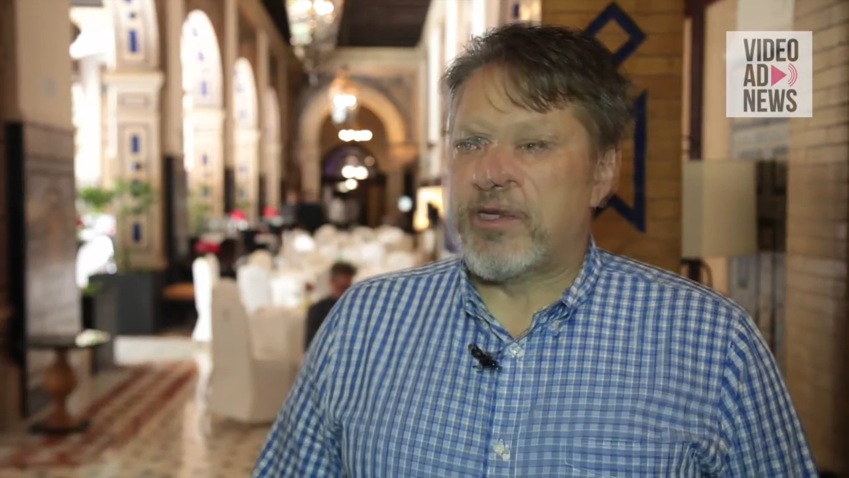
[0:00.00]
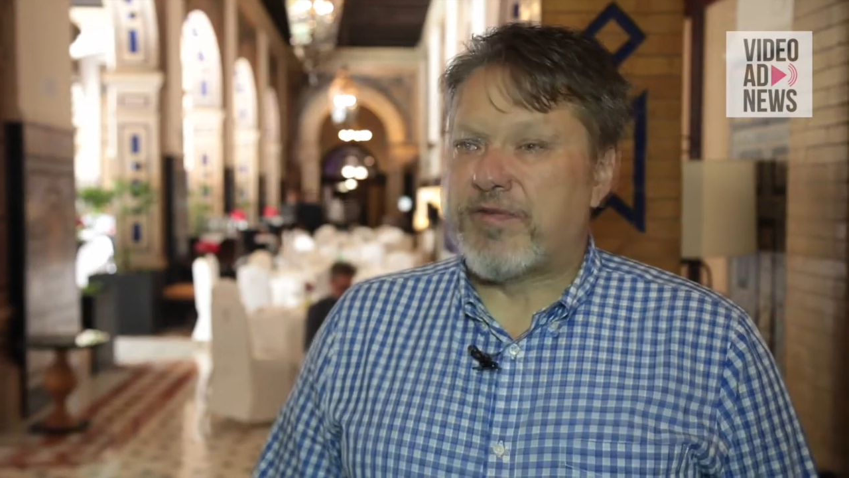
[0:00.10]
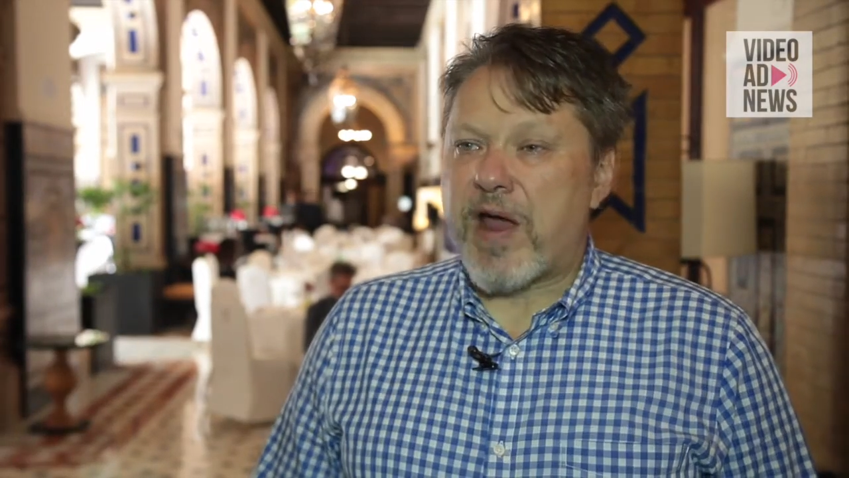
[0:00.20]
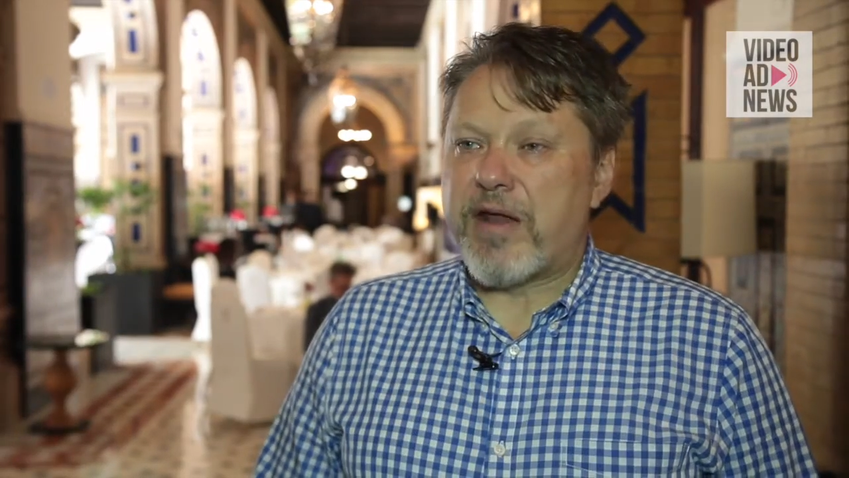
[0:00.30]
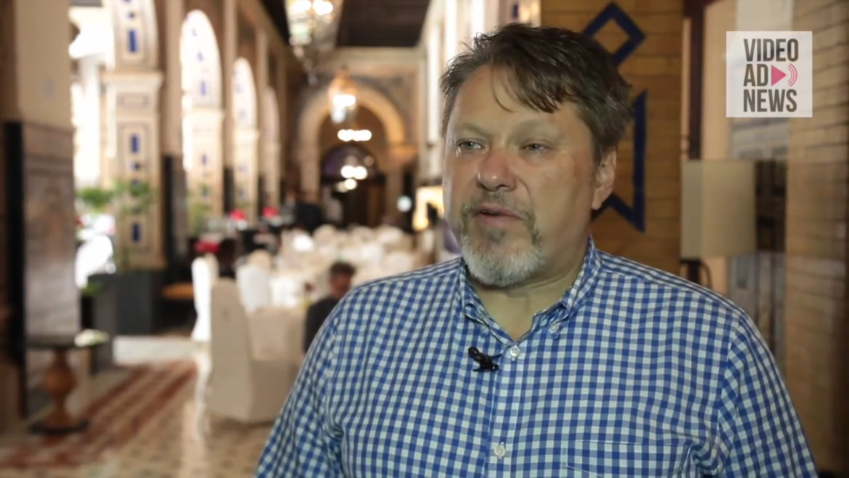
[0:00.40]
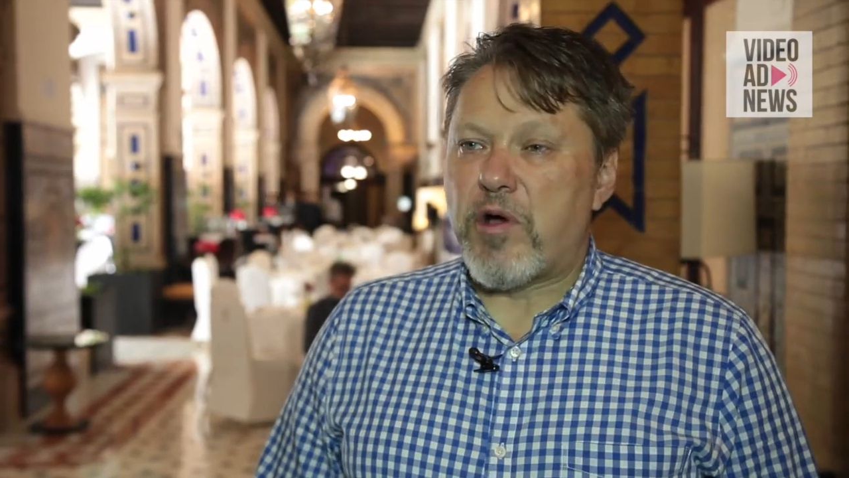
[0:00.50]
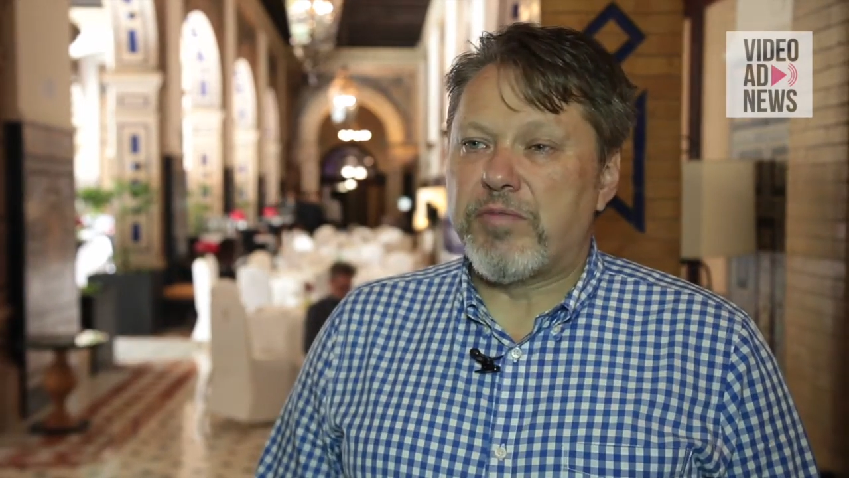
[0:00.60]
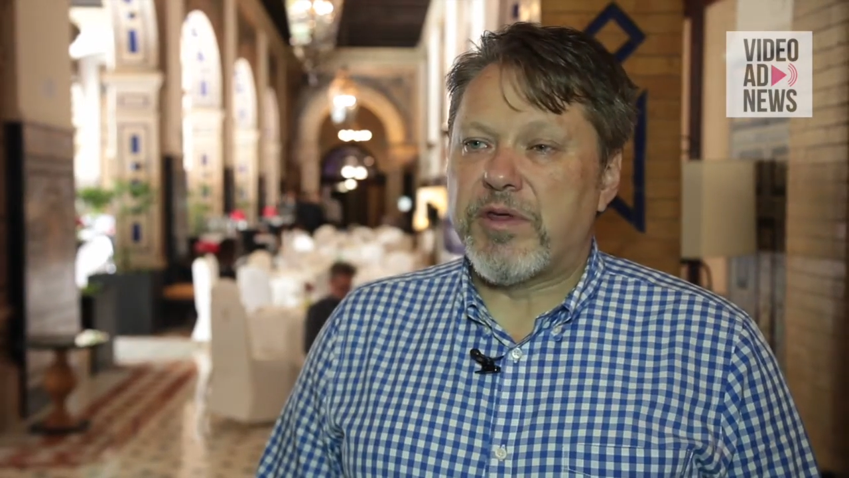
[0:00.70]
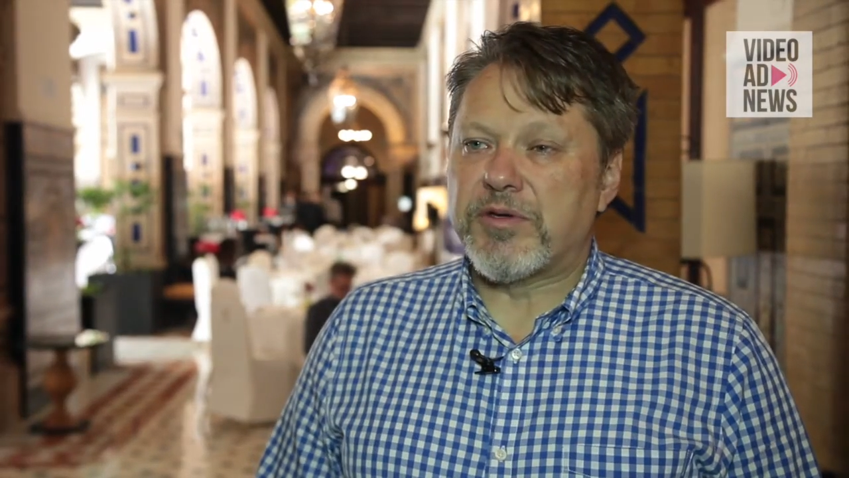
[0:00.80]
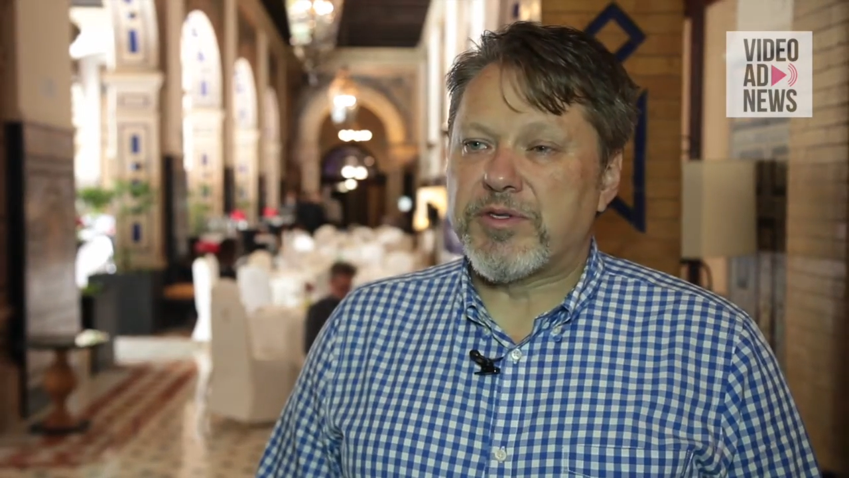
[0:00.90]
So for out of home,
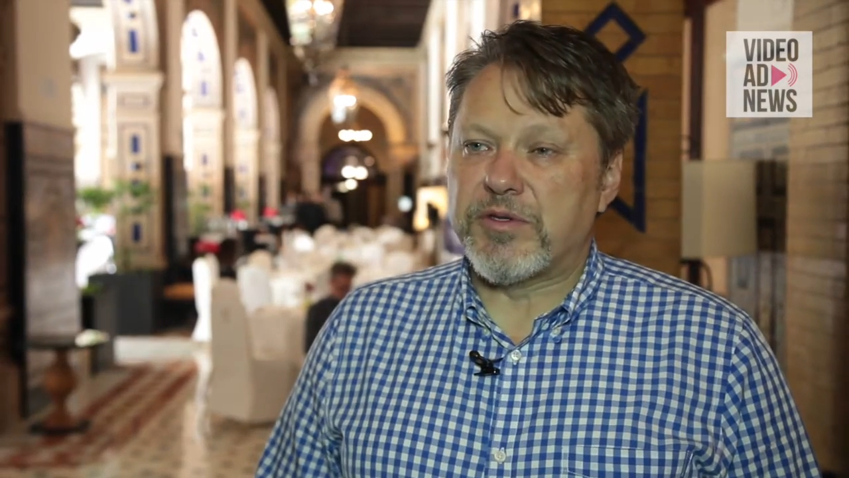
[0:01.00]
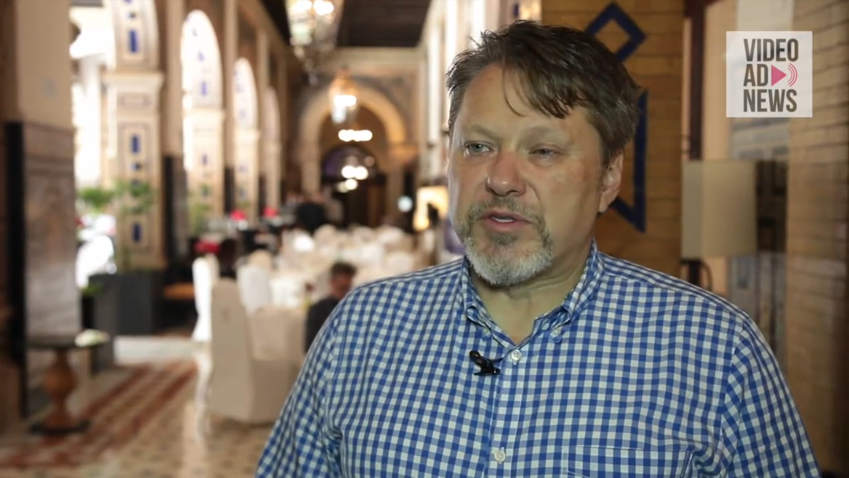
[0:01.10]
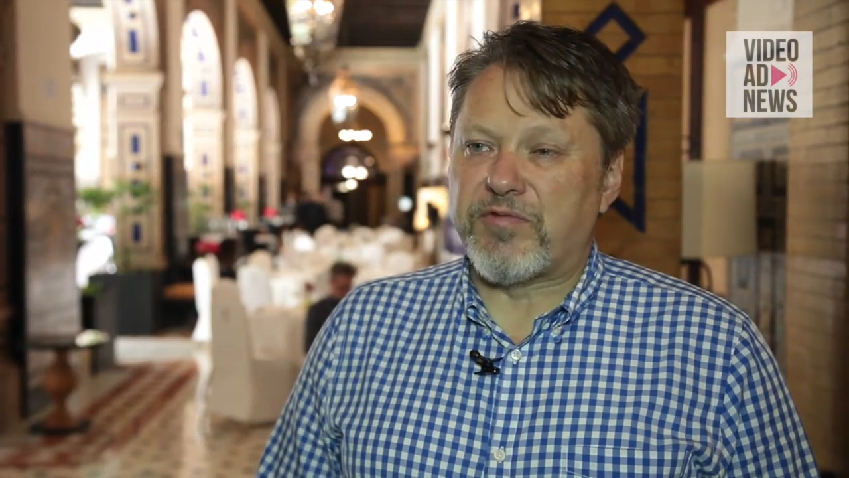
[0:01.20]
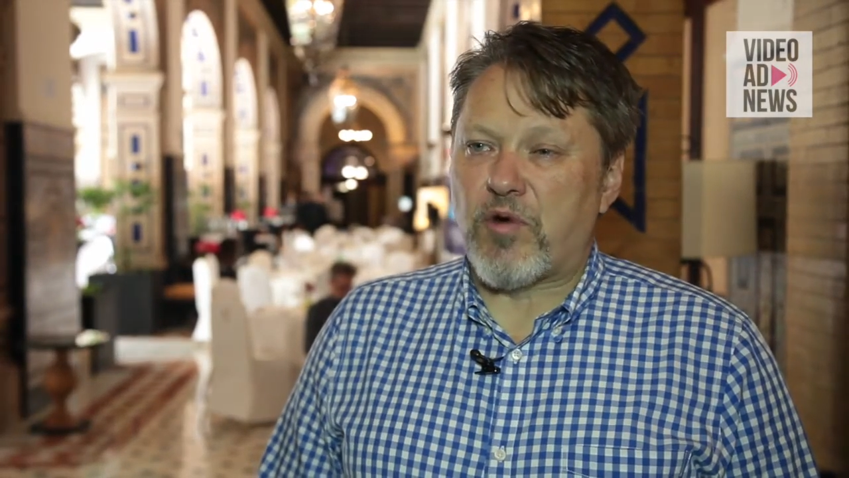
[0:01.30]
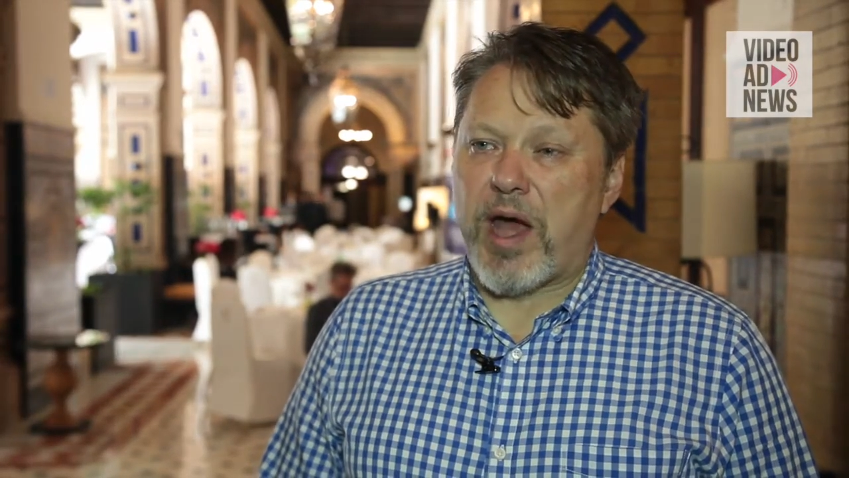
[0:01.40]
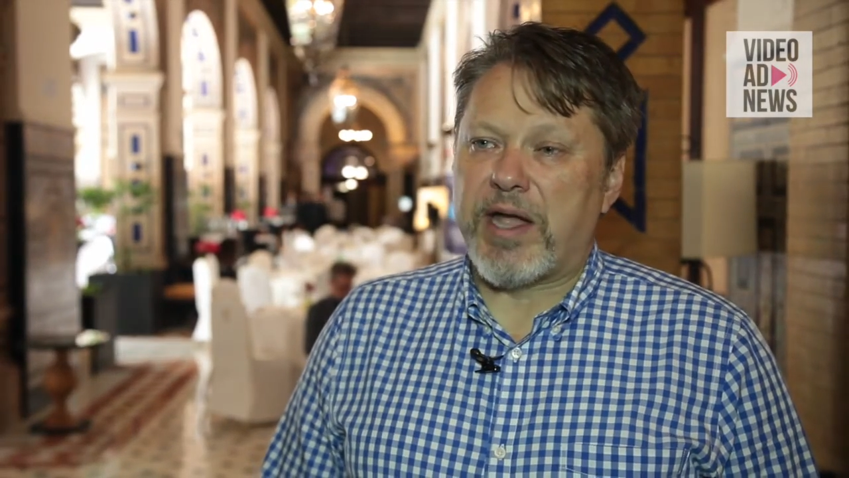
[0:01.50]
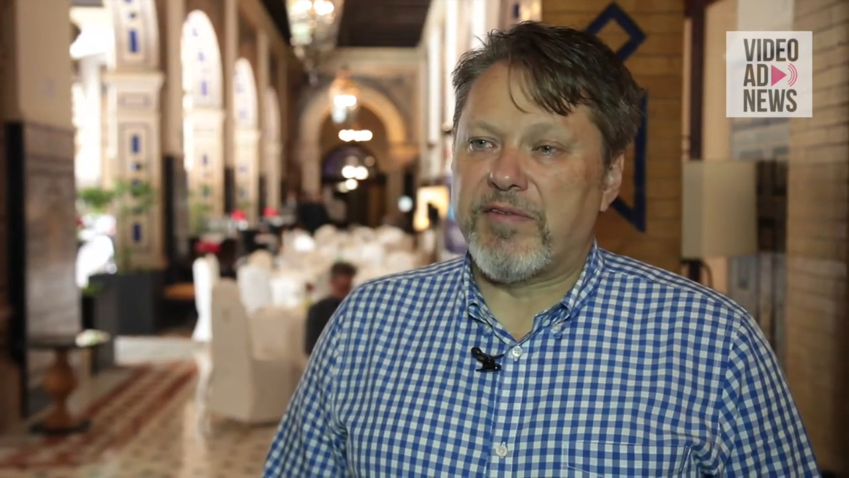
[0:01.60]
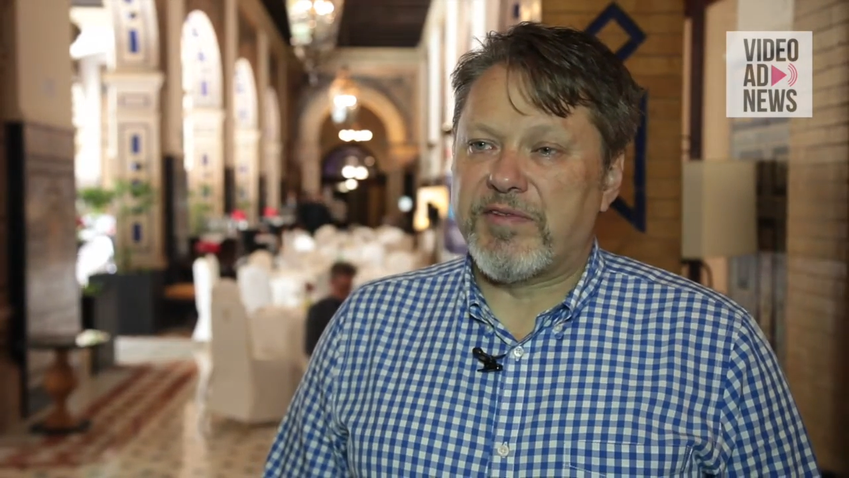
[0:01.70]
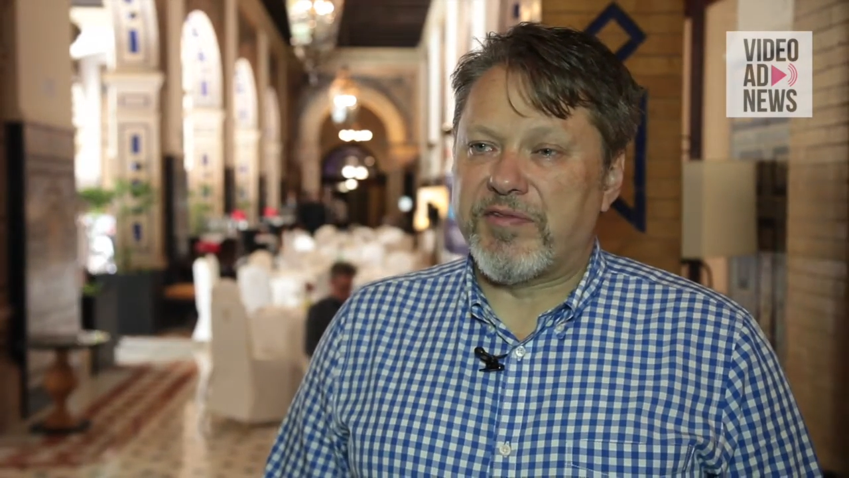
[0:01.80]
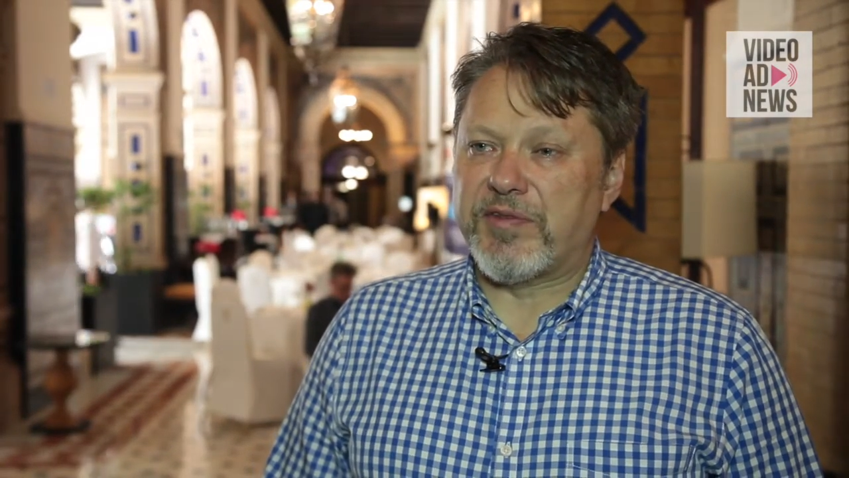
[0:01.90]
there's a variety
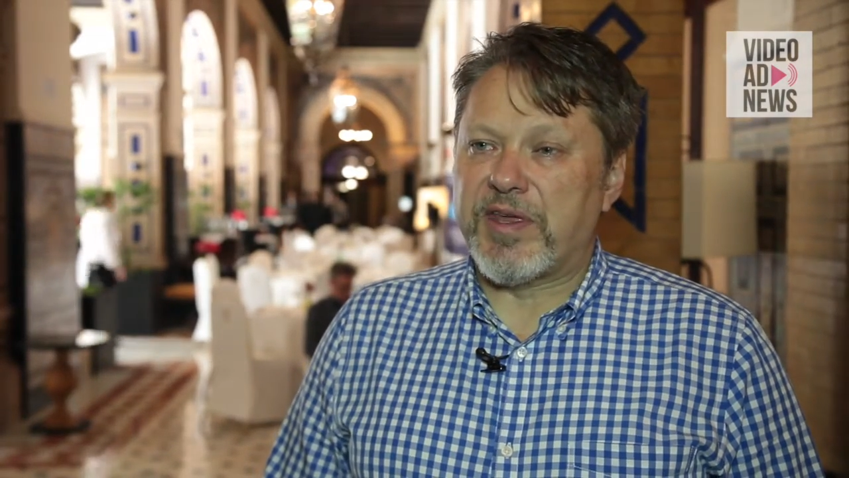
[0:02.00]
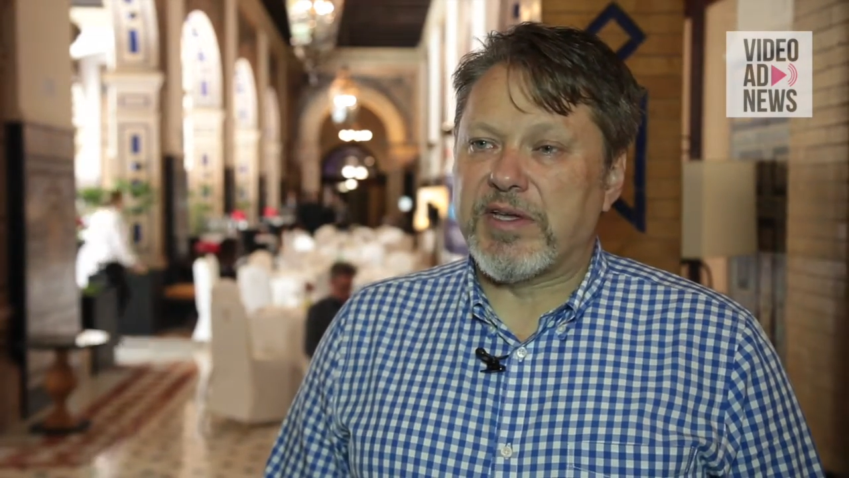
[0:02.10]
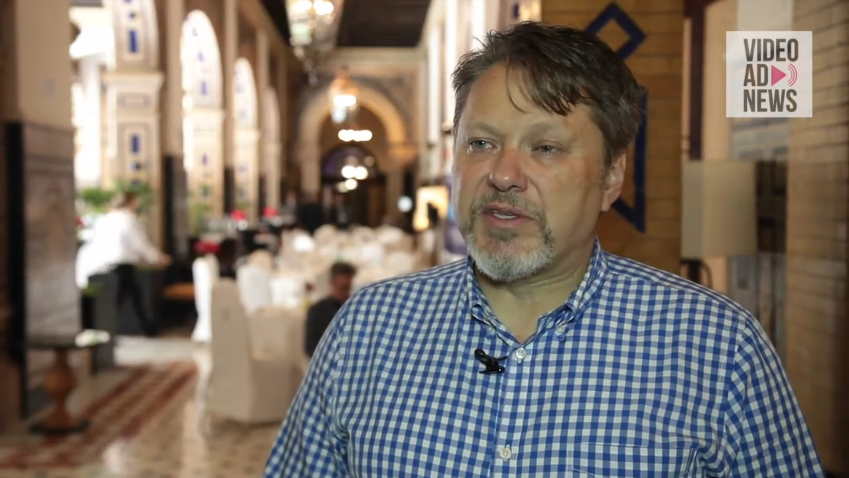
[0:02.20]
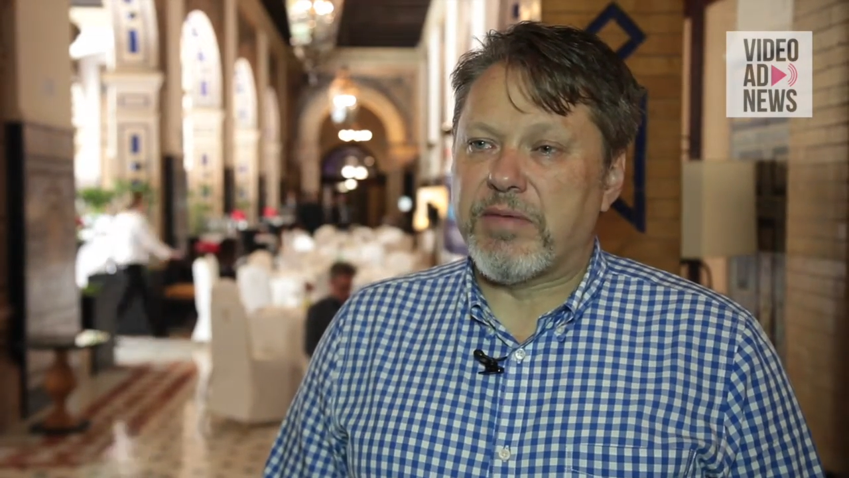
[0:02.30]
of different things.